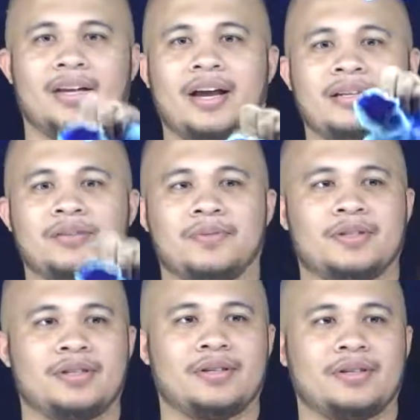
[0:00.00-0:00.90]
I ate too
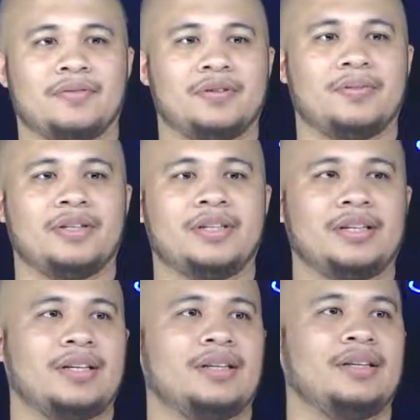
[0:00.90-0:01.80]
much turkey over the break.
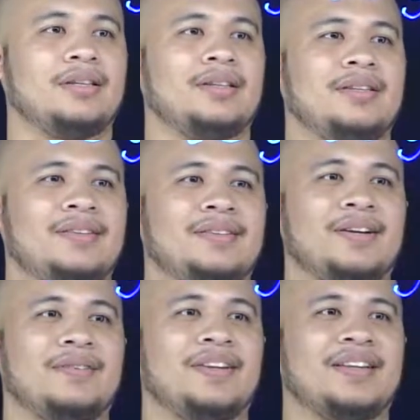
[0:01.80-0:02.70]

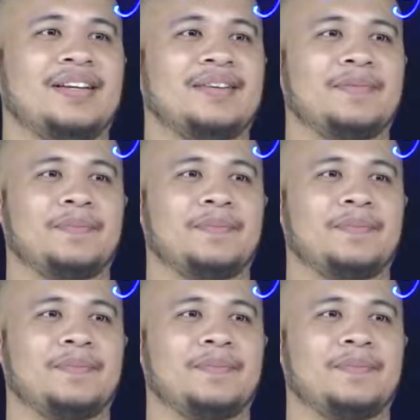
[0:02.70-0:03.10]
Sorry about that.